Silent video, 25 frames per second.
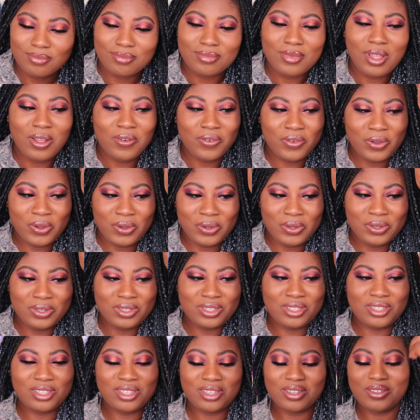Of
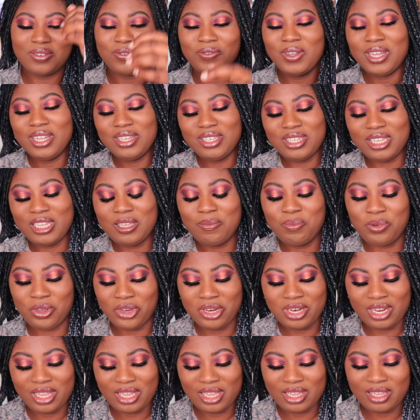course, Fenty
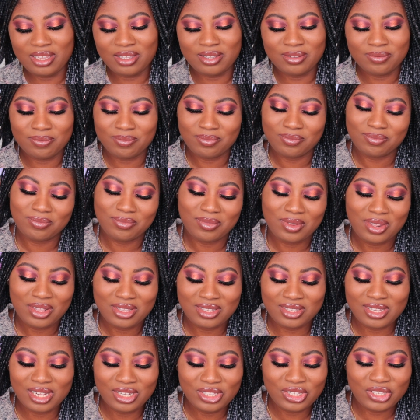Beauty
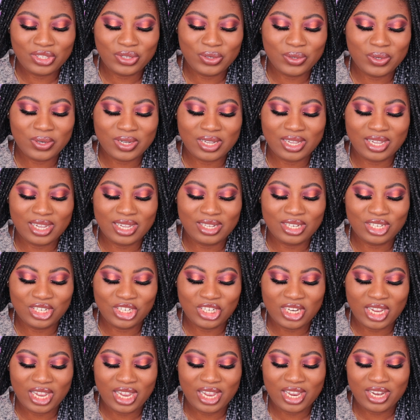Sunstalker in the
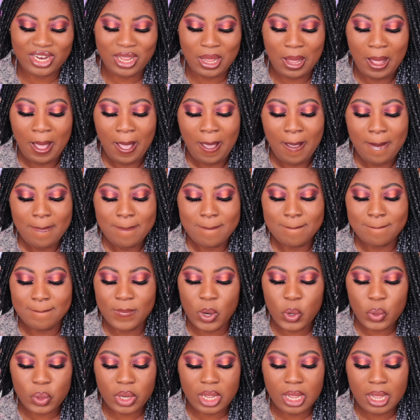shade
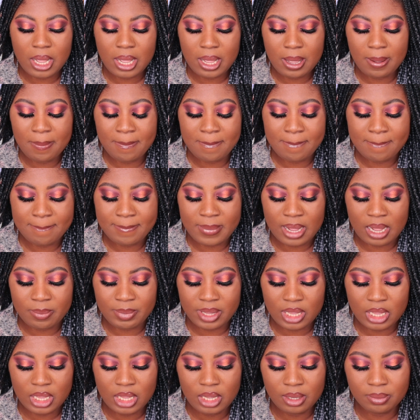Mocha
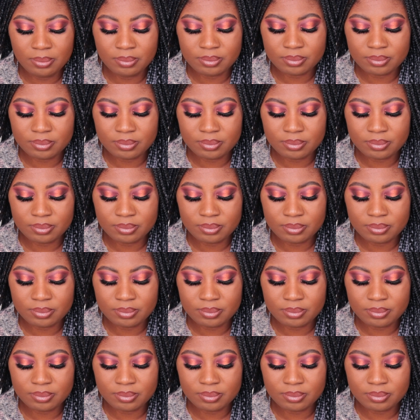Mummy.